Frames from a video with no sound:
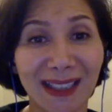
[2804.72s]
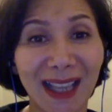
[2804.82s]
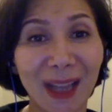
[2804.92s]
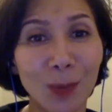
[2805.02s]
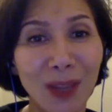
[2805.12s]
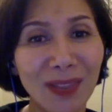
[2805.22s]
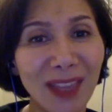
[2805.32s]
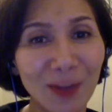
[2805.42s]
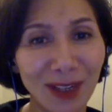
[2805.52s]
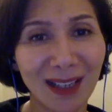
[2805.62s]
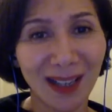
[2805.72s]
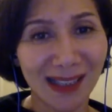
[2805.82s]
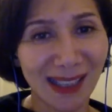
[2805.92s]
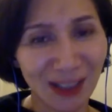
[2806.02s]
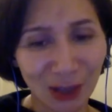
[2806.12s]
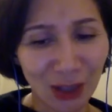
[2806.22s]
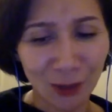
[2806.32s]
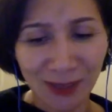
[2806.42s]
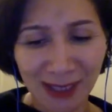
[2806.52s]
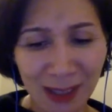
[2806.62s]
And when they realize that, you've
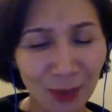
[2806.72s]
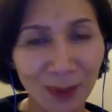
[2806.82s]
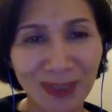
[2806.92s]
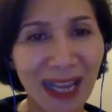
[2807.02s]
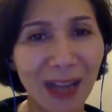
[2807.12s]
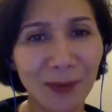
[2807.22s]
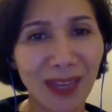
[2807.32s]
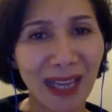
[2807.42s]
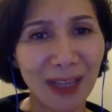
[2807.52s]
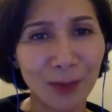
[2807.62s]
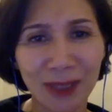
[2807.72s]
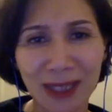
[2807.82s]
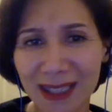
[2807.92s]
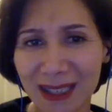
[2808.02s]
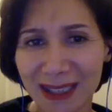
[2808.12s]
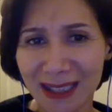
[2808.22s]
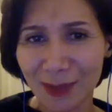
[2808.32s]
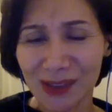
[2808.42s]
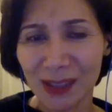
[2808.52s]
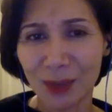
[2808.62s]
enabled them to have that, it really
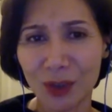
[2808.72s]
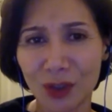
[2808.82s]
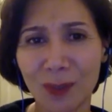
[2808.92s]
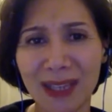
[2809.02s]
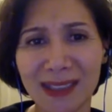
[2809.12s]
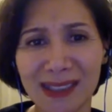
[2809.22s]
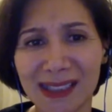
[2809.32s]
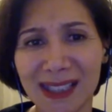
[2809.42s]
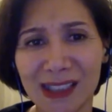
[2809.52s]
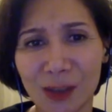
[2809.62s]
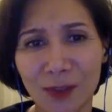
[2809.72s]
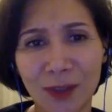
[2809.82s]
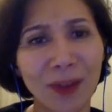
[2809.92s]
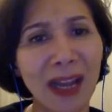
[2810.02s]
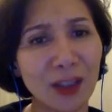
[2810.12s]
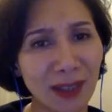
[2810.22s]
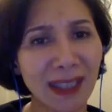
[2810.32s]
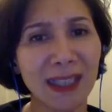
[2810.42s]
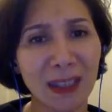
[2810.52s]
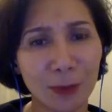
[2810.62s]
gives them a tremendous sense of the value they're
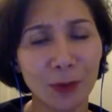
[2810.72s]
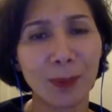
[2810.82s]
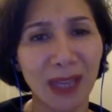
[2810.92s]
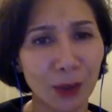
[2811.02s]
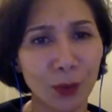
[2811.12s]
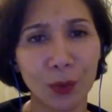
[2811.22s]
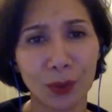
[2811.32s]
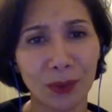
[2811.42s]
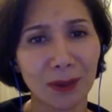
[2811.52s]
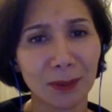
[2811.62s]
getting from that call.